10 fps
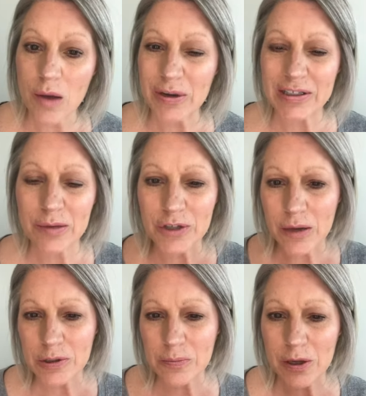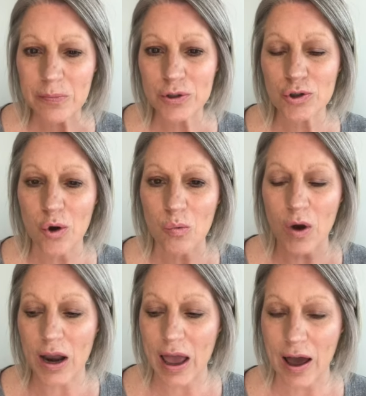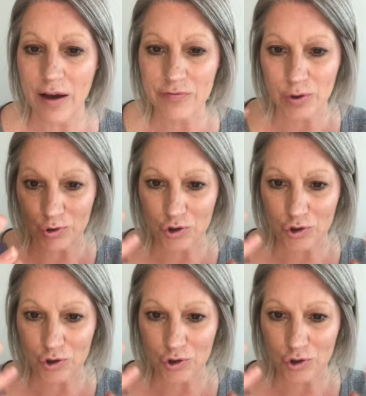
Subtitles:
but sometimes people don't want to have those